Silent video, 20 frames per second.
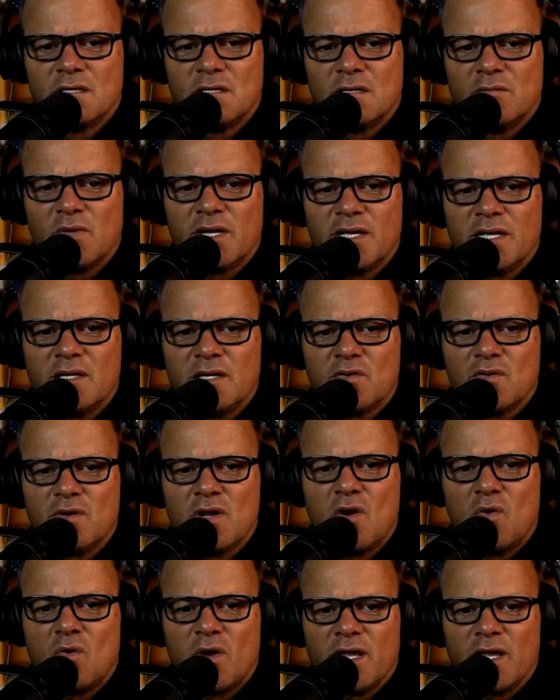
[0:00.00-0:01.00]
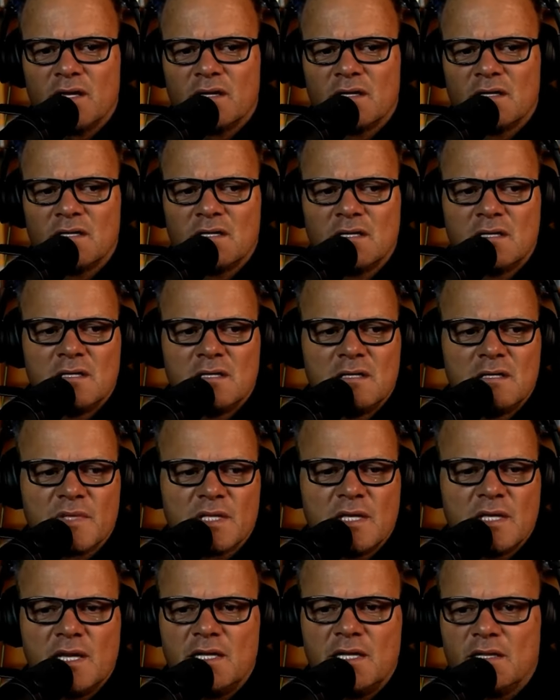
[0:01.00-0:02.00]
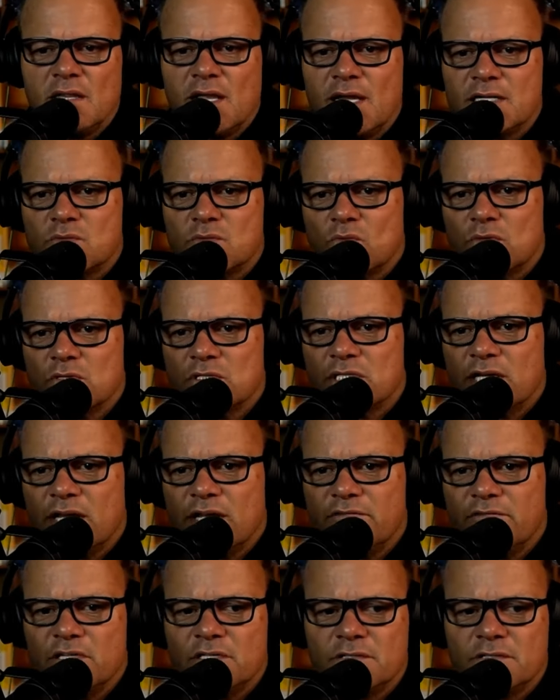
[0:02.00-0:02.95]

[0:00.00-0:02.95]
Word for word: my inner knowing. Any last words, David?